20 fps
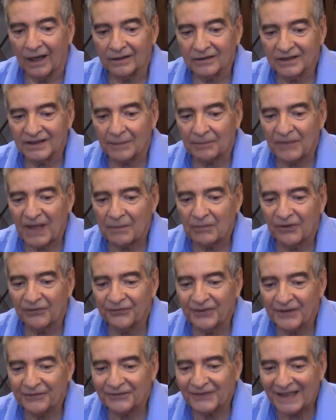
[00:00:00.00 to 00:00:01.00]
September
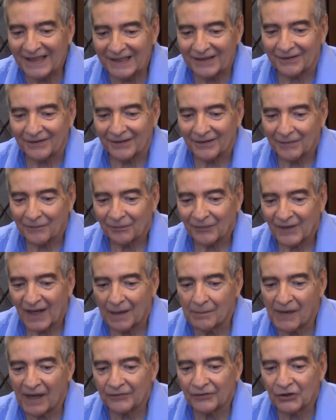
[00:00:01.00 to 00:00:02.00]
15th.
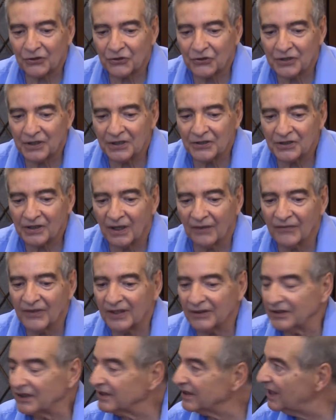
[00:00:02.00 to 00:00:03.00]
I'm at the Church of
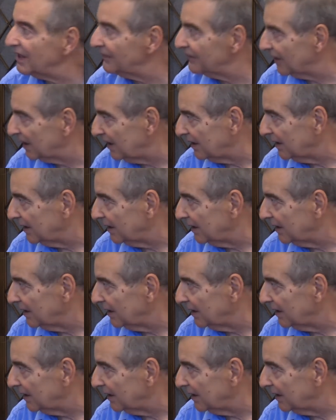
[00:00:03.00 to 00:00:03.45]
the Nativity.